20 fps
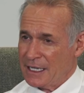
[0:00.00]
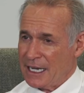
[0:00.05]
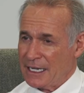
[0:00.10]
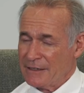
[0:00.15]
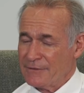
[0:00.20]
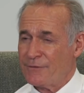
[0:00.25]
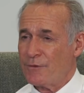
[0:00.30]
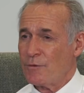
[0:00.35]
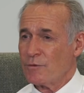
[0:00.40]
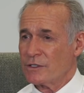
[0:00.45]

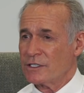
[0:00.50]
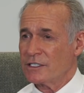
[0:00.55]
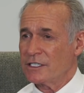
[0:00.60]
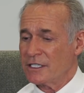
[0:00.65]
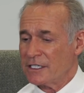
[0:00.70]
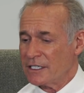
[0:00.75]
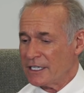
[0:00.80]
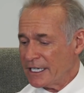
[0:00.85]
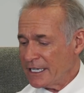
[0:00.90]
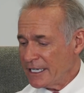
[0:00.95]

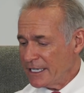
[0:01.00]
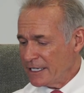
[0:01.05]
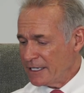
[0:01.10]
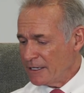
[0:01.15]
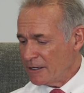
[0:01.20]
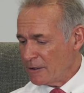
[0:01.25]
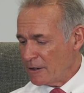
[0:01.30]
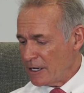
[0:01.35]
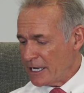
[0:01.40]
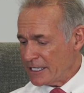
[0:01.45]

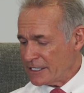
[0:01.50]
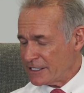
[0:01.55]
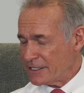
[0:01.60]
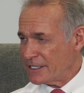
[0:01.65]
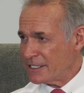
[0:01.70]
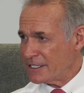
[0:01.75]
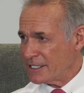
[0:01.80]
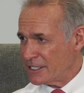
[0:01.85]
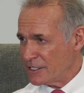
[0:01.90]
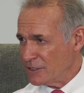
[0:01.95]
Unfortunately, it's,
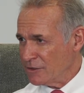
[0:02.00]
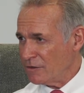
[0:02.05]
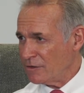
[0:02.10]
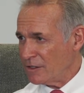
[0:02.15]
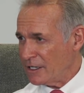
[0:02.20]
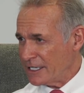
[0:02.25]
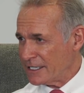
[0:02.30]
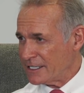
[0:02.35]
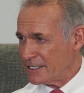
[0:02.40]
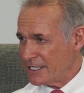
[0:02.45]
this is not
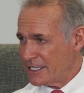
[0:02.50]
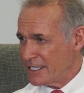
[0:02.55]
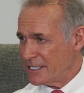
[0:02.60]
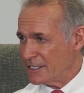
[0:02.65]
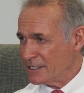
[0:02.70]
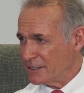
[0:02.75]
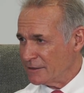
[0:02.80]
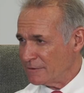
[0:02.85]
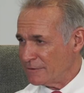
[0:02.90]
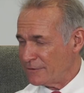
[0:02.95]
like
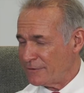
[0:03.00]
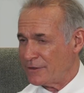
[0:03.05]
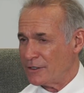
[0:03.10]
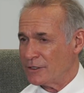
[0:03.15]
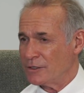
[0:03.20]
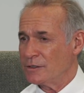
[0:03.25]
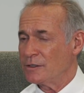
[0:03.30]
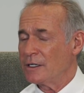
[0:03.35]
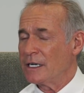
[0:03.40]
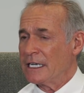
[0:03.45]
seasonal
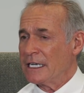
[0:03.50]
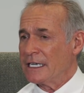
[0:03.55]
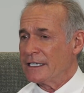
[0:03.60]
flu.